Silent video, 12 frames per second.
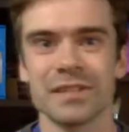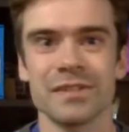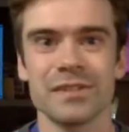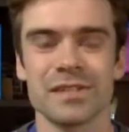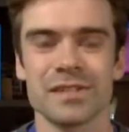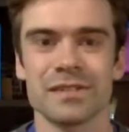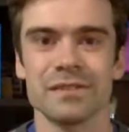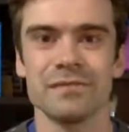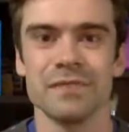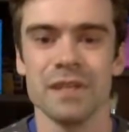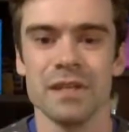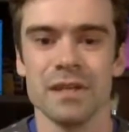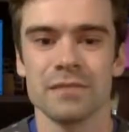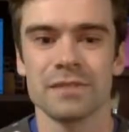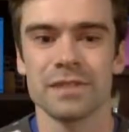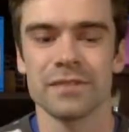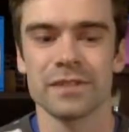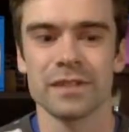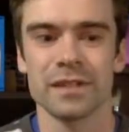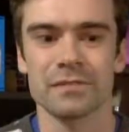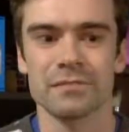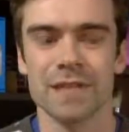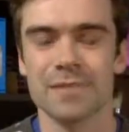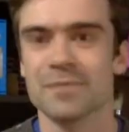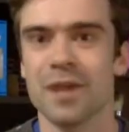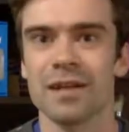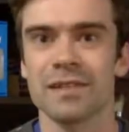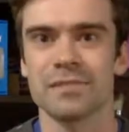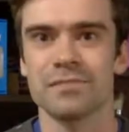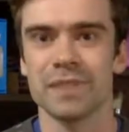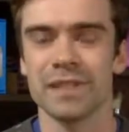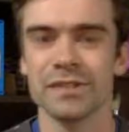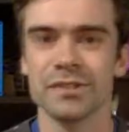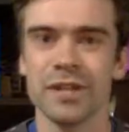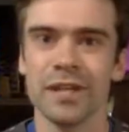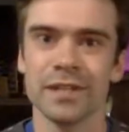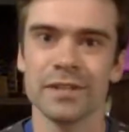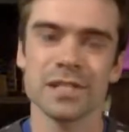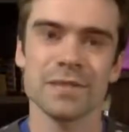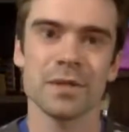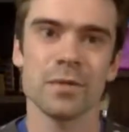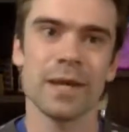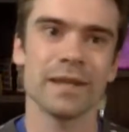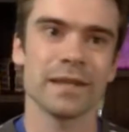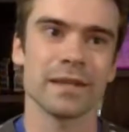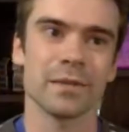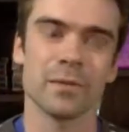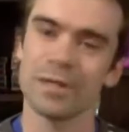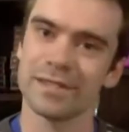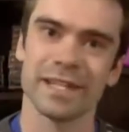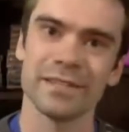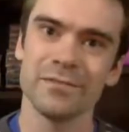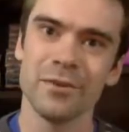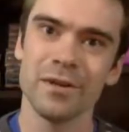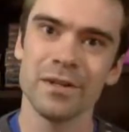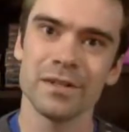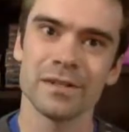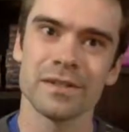materials and different types of products, but then trying to use them in a way that they weren't intended for.